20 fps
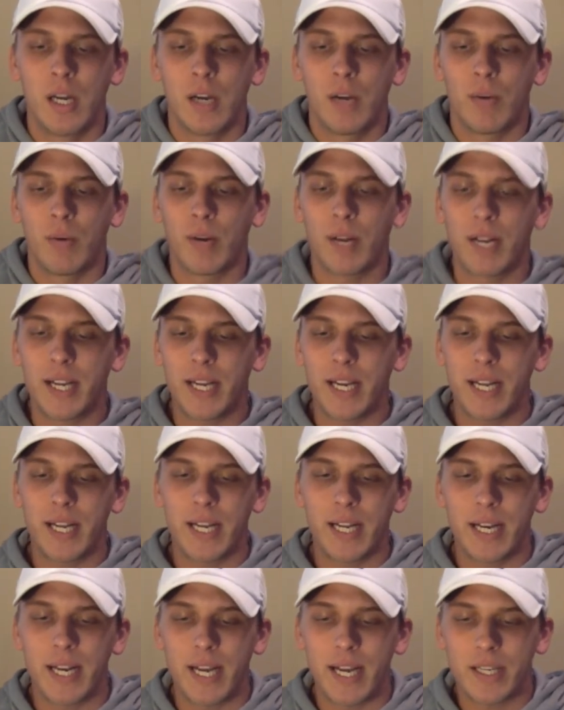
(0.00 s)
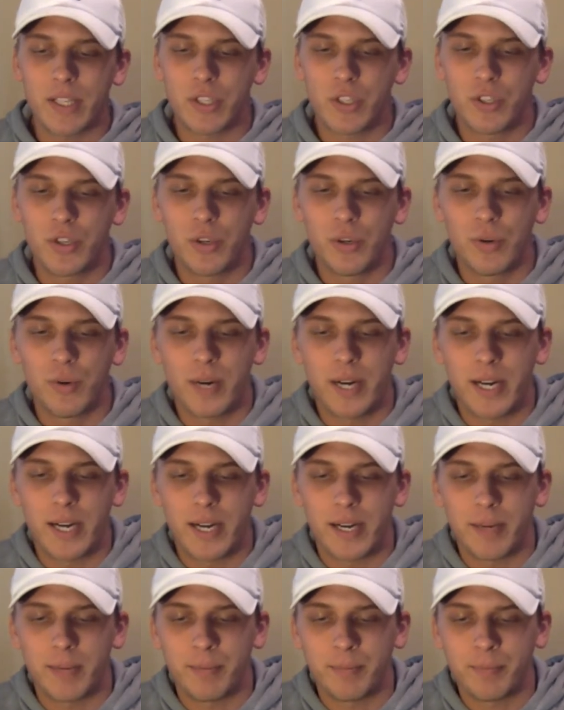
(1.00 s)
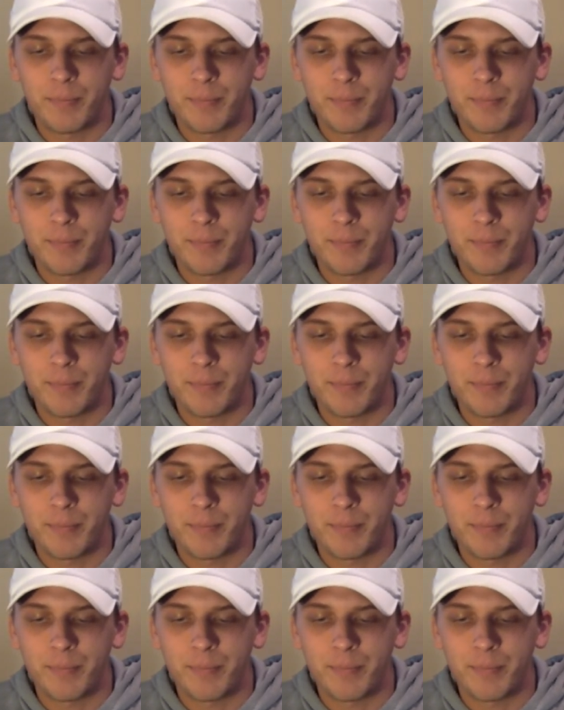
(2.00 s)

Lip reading: We're going to get in next to